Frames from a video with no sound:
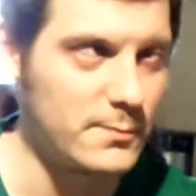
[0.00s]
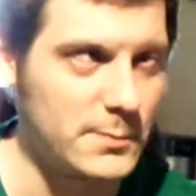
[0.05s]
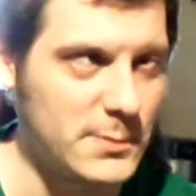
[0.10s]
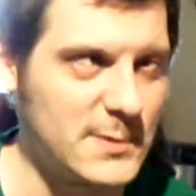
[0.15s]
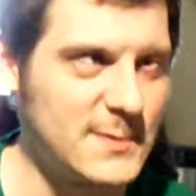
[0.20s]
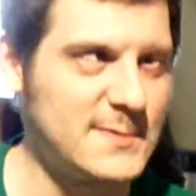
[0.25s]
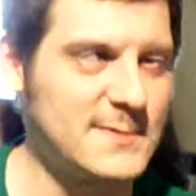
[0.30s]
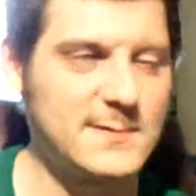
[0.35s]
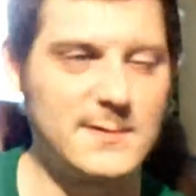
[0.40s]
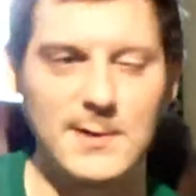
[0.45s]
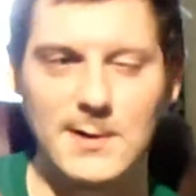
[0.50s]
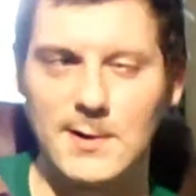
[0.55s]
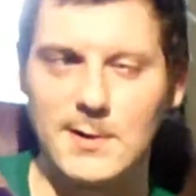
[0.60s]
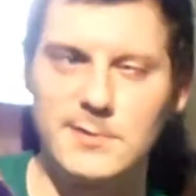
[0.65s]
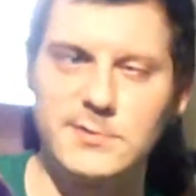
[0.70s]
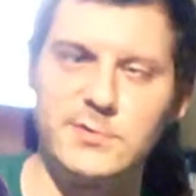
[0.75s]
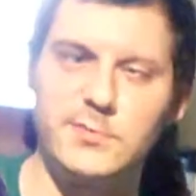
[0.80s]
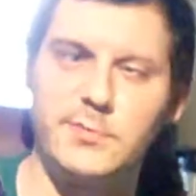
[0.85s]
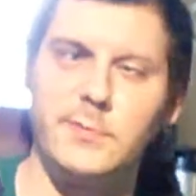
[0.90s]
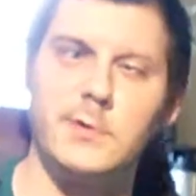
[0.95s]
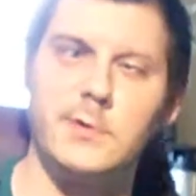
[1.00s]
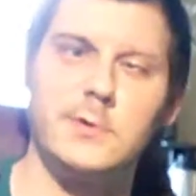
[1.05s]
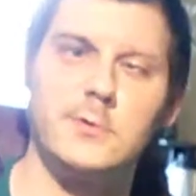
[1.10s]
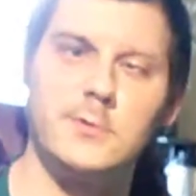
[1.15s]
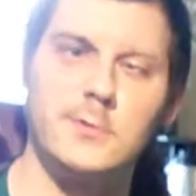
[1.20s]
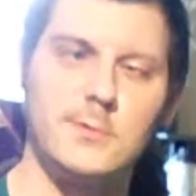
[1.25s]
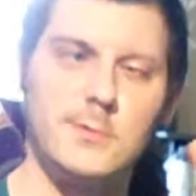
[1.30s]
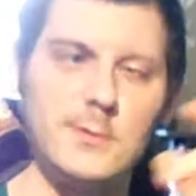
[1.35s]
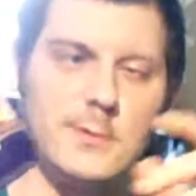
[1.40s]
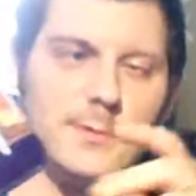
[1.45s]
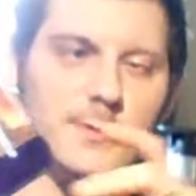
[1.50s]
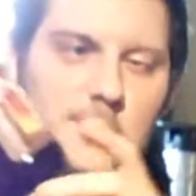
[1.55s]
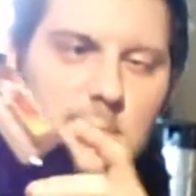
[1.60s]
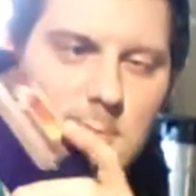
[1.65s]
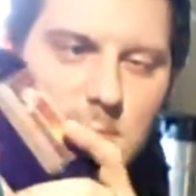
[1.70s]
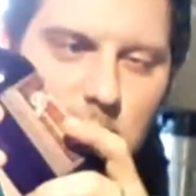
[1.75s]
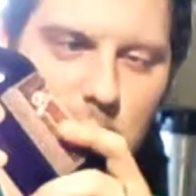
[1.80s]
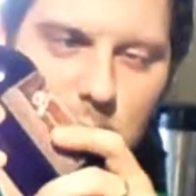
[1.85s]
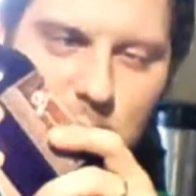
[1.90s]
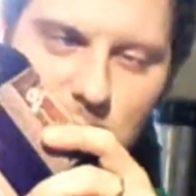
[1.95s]
a Scotch barrel
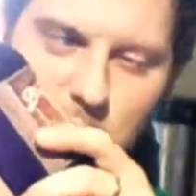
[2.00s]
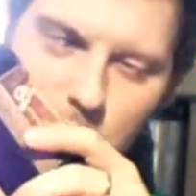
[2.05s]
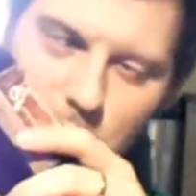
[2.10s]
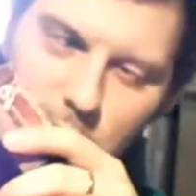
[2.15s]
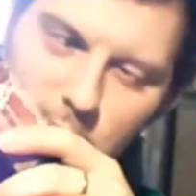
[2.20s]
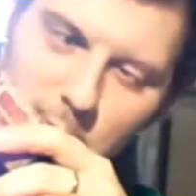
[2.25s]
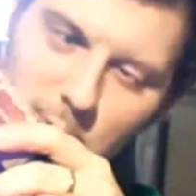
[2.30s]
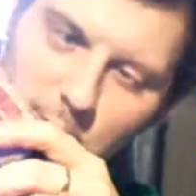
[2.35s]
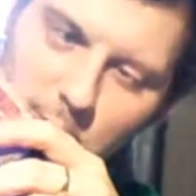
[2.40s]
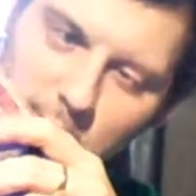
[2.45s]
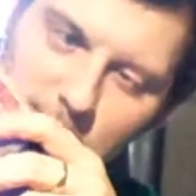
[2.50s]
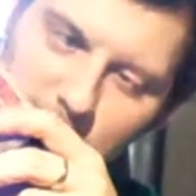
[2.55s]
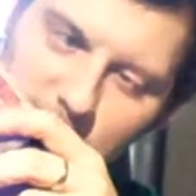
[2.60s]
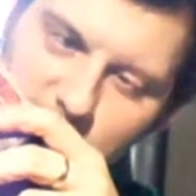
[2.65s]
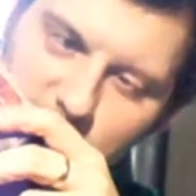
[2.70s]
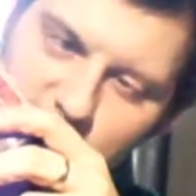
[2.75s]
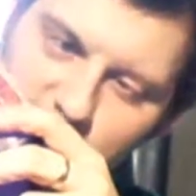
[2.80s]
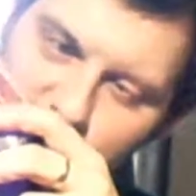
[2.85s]
or age